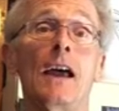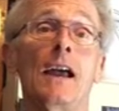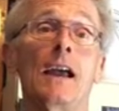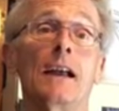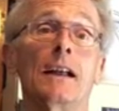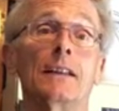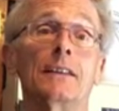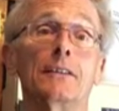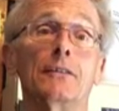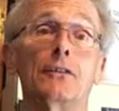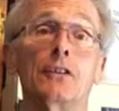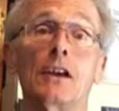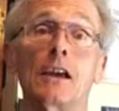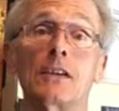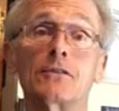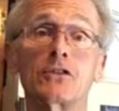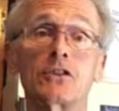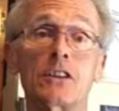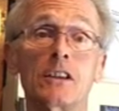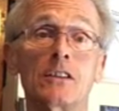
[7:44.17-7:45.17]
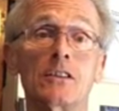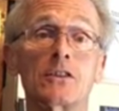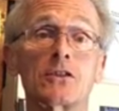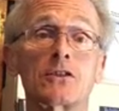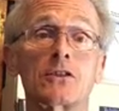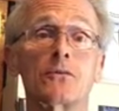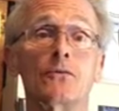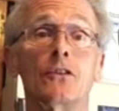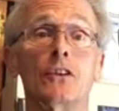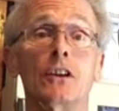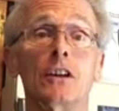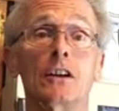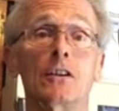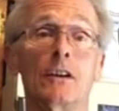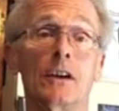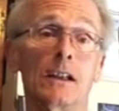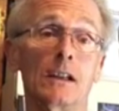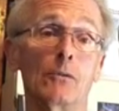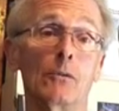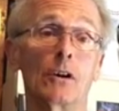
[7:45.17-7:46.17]
And if you had seen this video
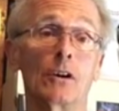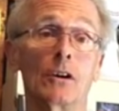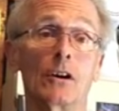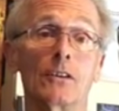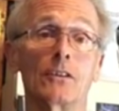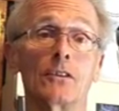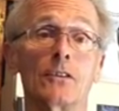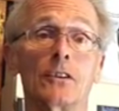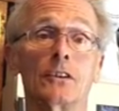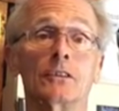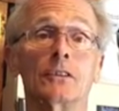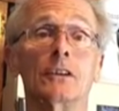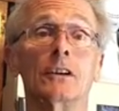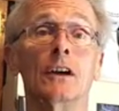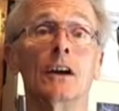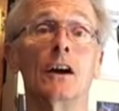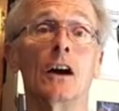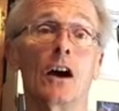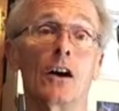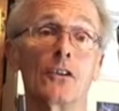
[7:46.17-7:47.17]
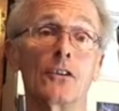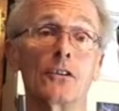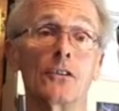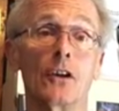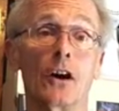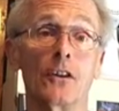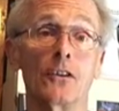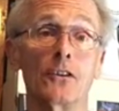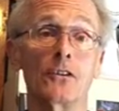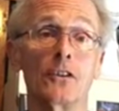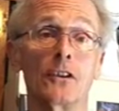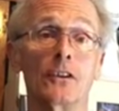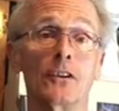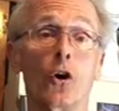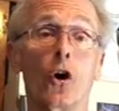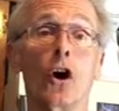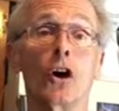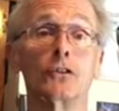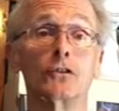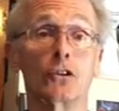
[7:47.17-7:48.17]
anywhere other than
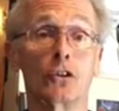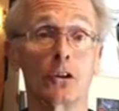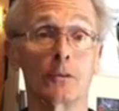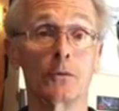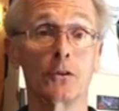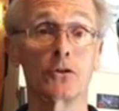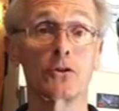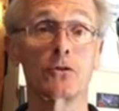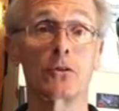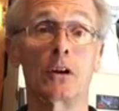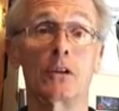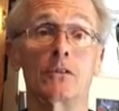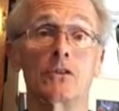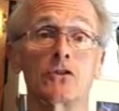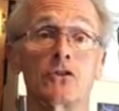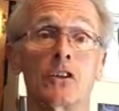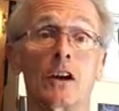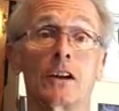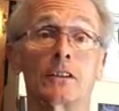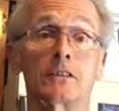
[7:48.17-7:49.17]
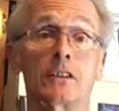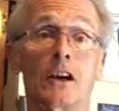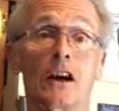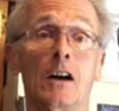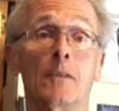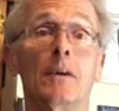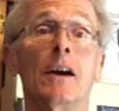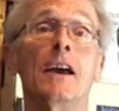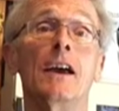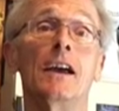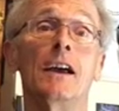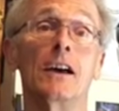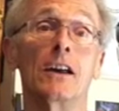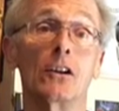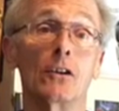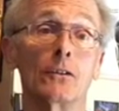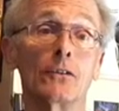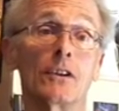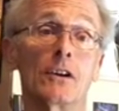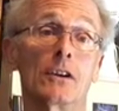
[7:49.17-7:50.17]
on CurbThoseCravings.com, head
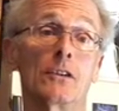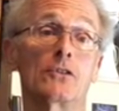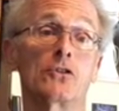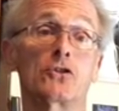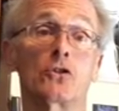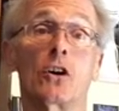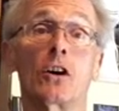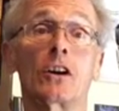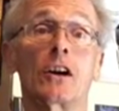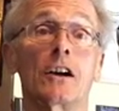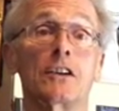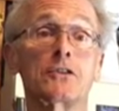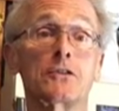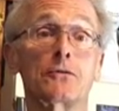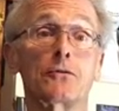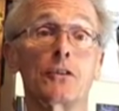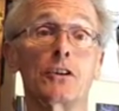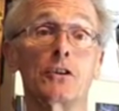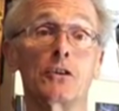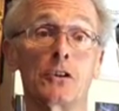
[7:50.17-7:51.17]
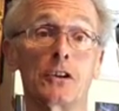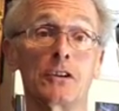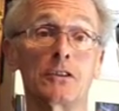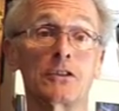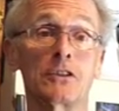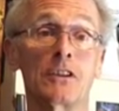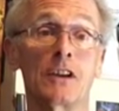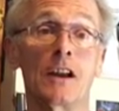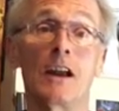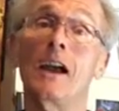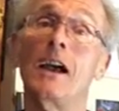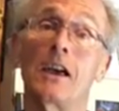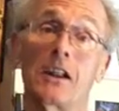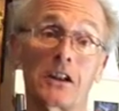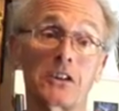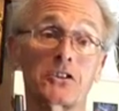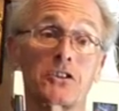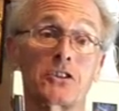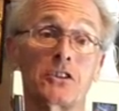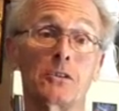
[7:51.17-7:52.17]
over there. There's all kinds of free goodies, and
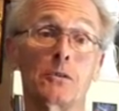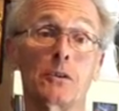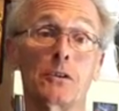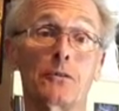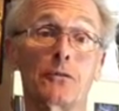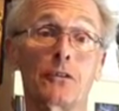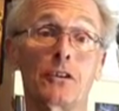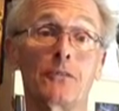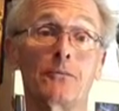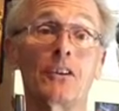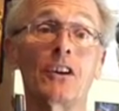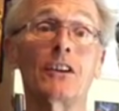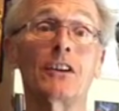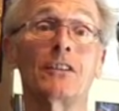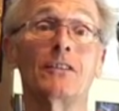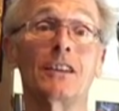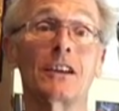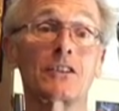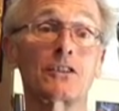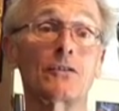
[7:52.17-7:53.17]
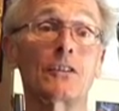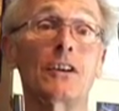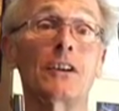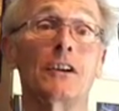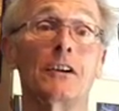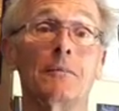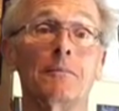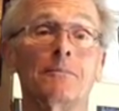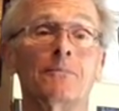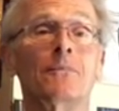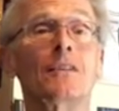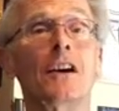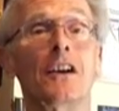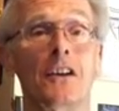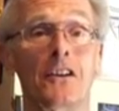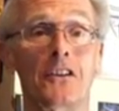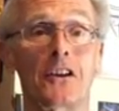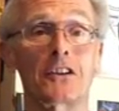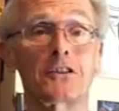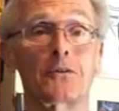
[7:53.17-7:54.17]
I'll see you in the next video.
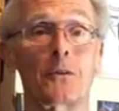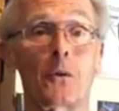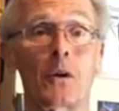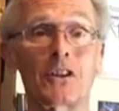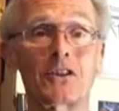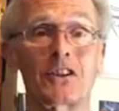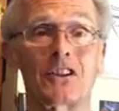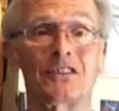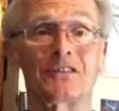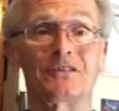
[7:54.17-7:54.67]
Thanks for watching.